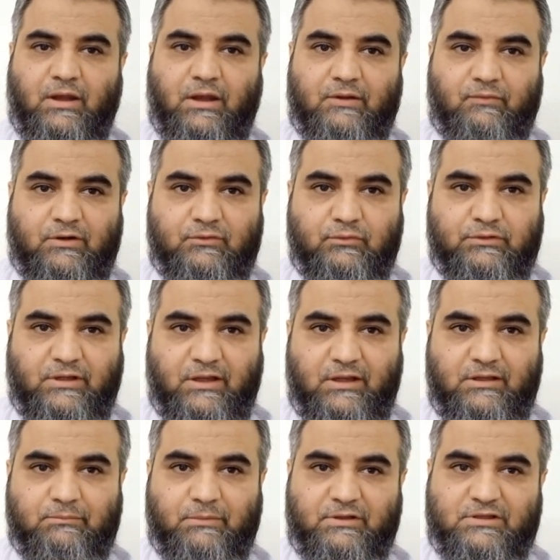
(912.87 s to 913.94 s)
I want to
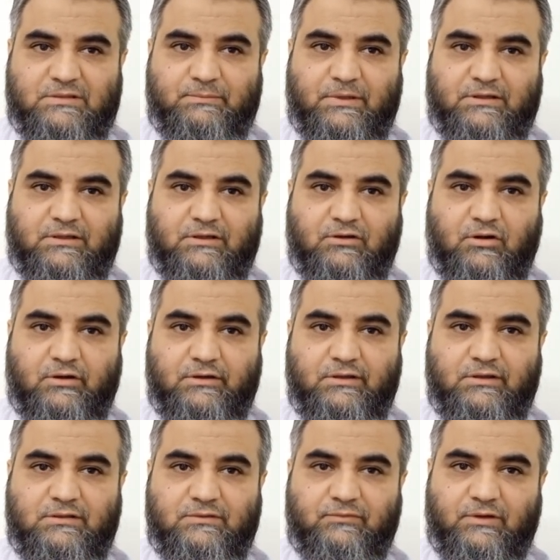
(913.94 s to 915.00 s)
thank my respected
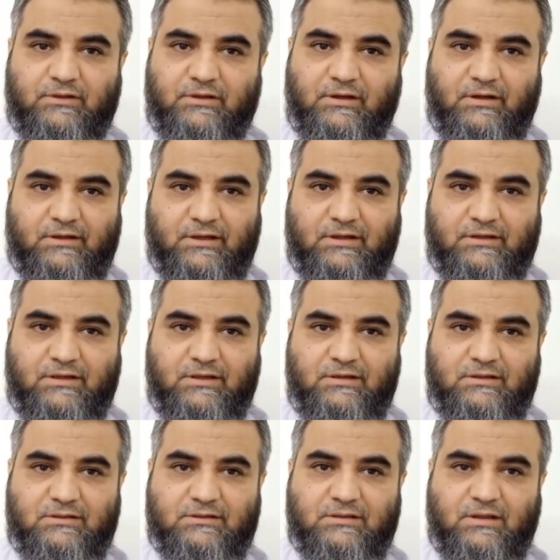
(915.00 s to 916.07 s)
audience for their
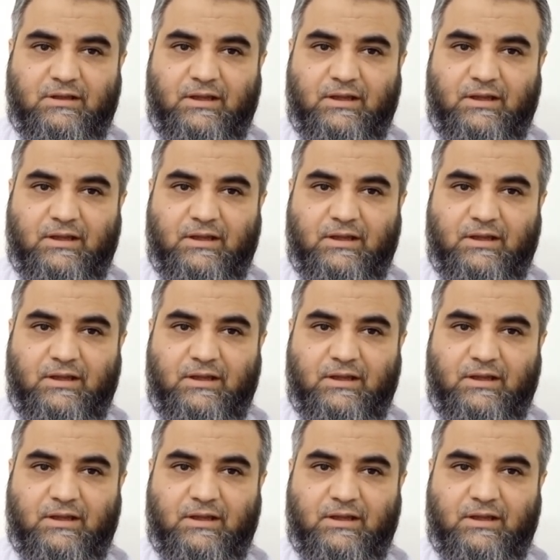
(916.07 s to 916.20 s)
attendance